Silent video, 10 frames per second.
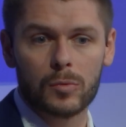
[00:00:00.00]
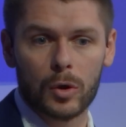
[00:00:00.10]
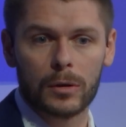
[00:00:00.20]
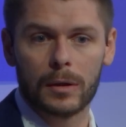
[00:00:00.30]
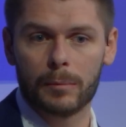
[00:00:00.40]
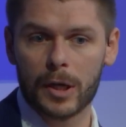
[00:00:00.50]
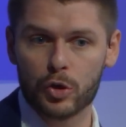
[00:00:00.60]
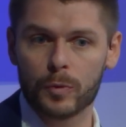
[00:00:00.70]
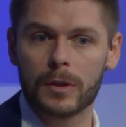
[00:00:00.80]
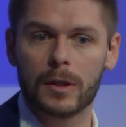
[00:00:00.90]
what the
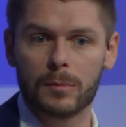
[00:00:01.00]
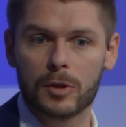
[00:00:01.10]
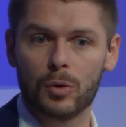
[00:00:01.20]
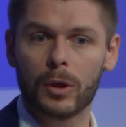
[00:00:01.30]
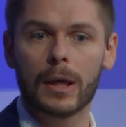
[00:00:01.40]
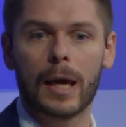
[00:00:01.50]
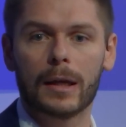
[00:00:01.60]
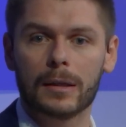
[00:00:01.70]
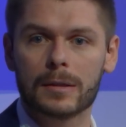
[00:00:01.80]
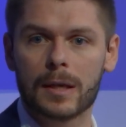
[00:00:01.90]
management team is looking
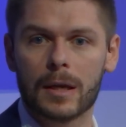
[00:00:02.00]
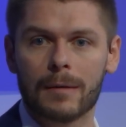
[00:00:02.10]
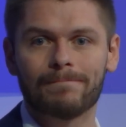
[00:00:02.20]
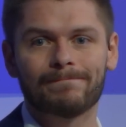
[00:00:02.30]
at and saying,